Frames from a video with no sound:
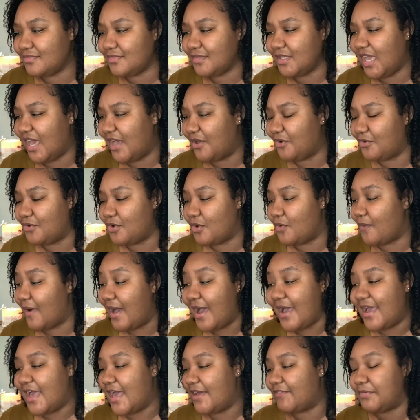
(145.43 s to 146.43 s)
I don't know
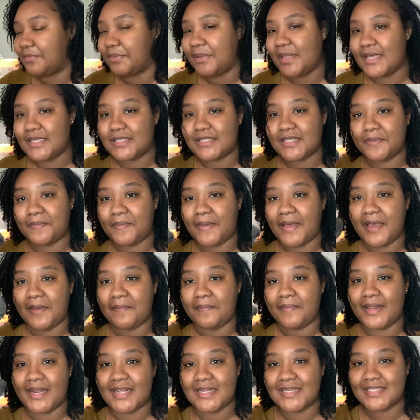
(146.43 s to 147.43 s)
why I have a plastic bag,
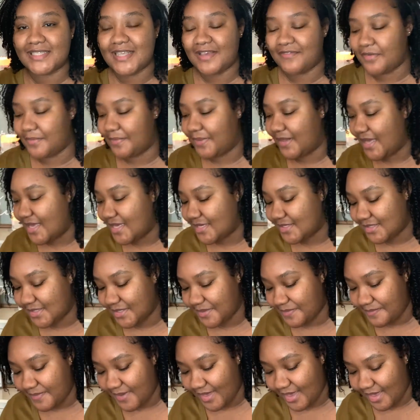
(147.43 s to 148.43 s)
but I just have a
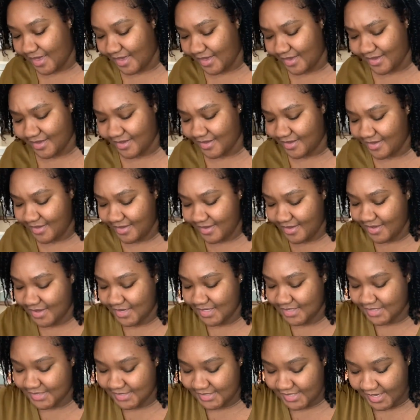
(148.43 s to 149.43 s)
plastic bag
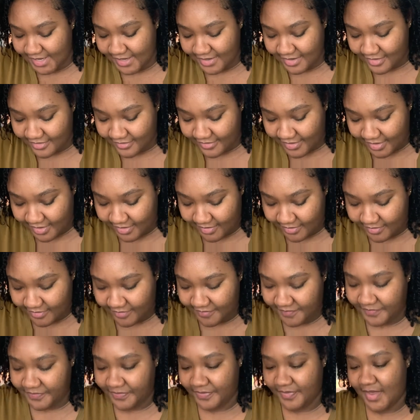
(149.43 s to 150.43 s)
just hanging around.
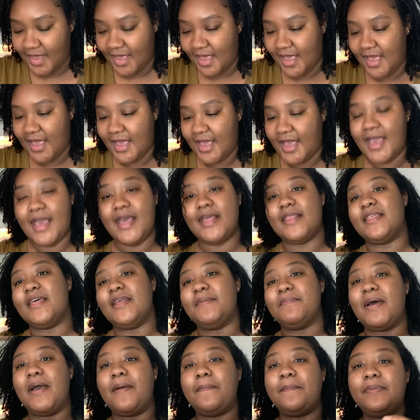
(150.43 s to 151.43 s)
And then
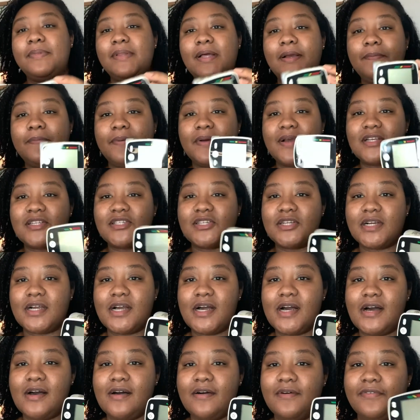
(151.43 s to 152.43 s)
my blood pressure
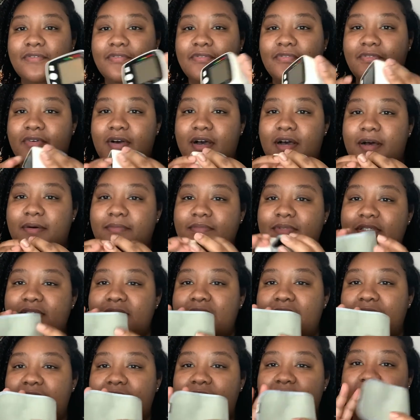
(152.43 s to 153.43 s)
cuff um, to
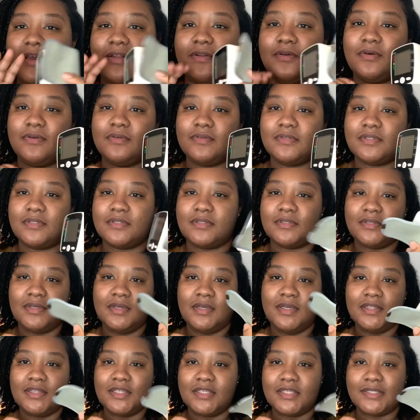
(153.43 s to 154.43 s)
take vitals.
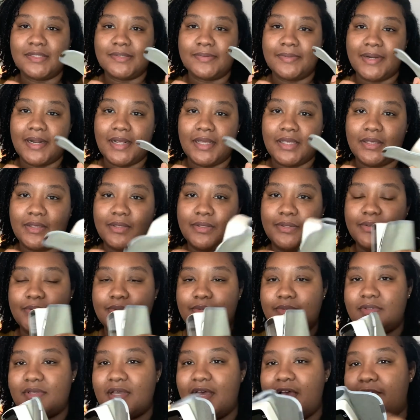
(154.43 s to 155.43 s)
This is what I
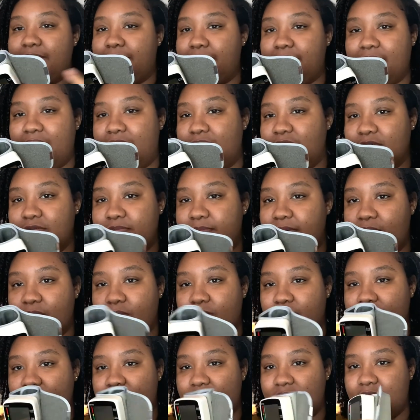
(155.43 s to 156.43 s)
use. I have I use my
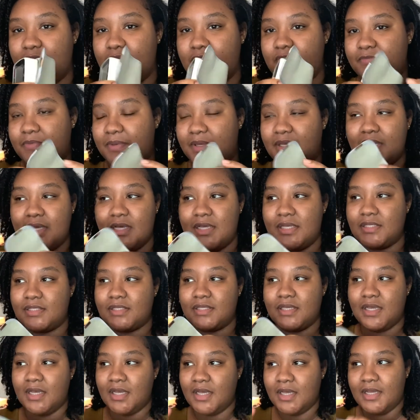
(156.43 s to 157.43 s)
own stuff because
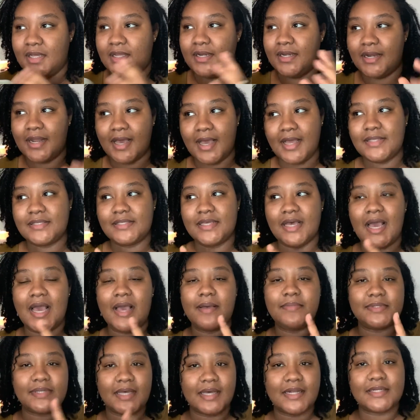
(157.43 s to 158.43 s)
nine
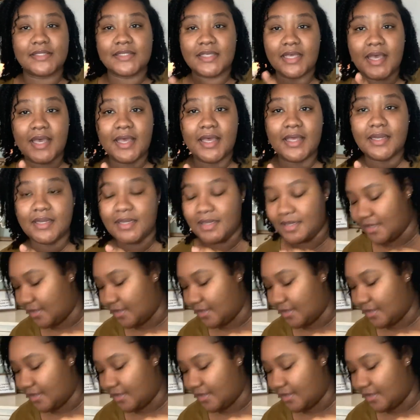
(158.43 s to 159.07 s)
times out of 10,